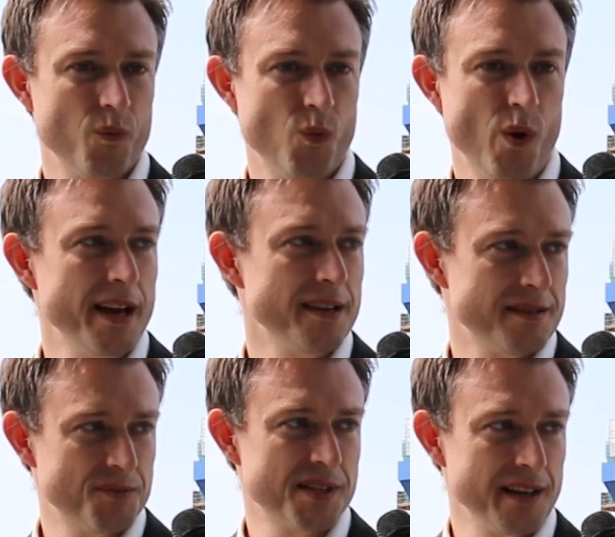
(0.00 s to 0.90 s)

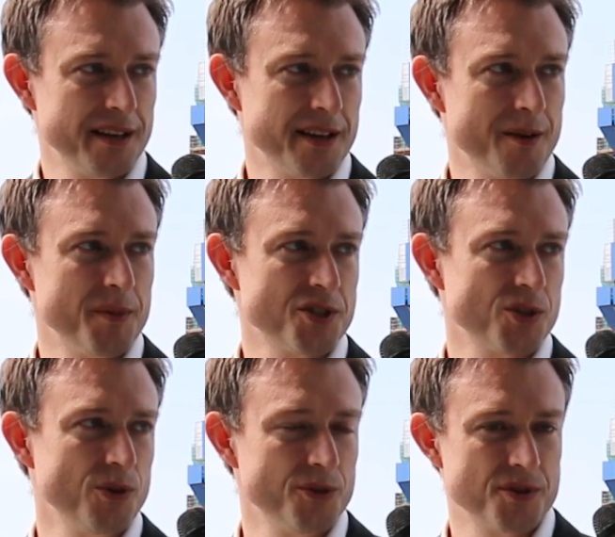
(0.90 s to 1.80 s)
weight settling on my
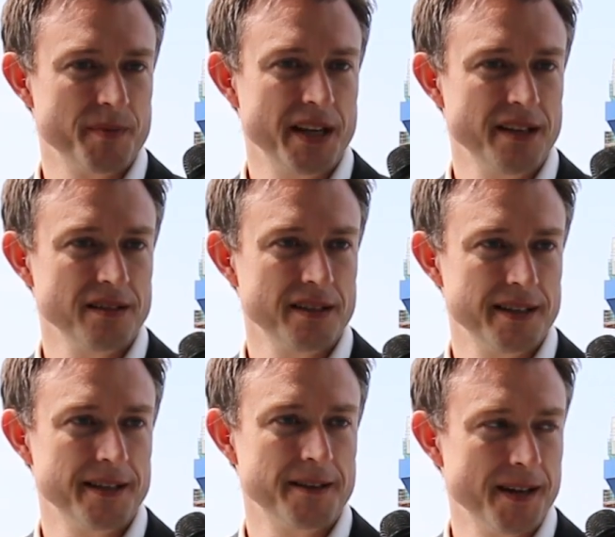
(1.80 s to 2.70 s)
shoulders
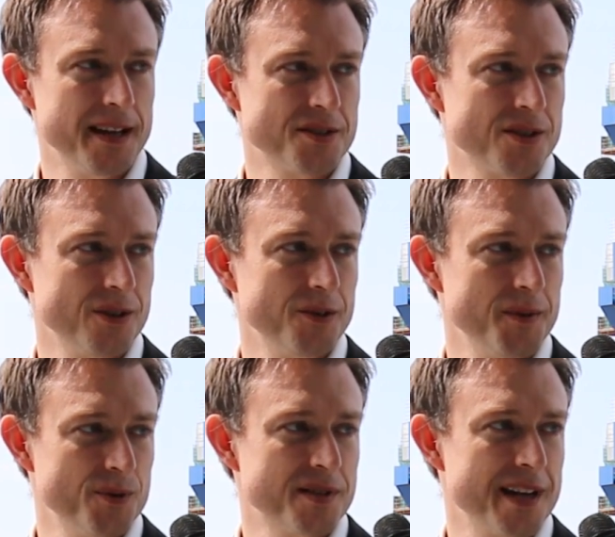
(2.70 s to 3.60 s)
immediately, and so
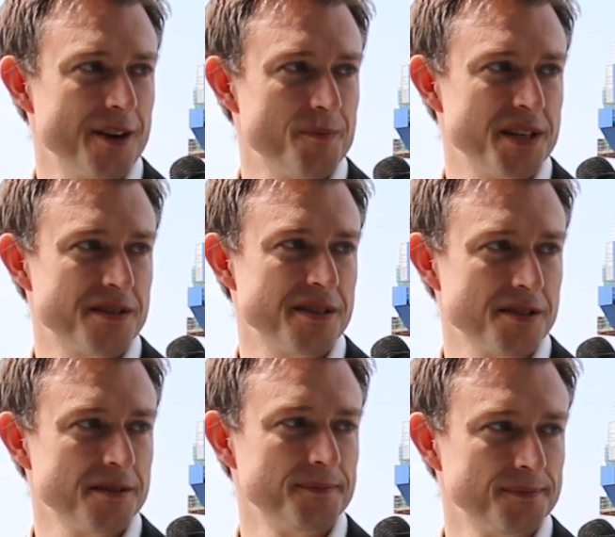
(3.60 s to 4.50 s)
it was down to
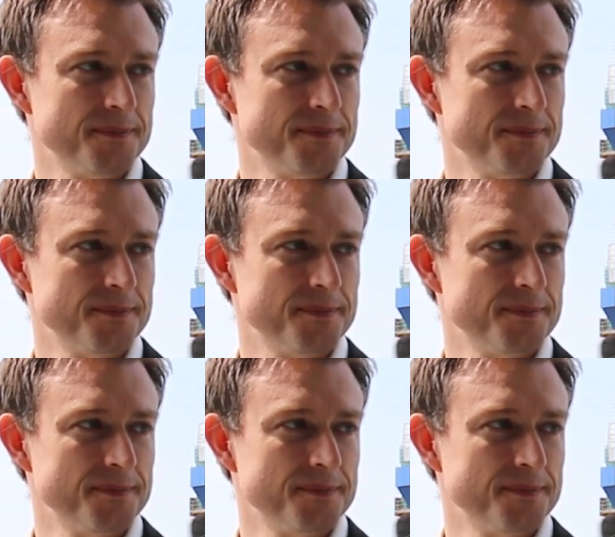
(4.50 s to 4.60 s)
business.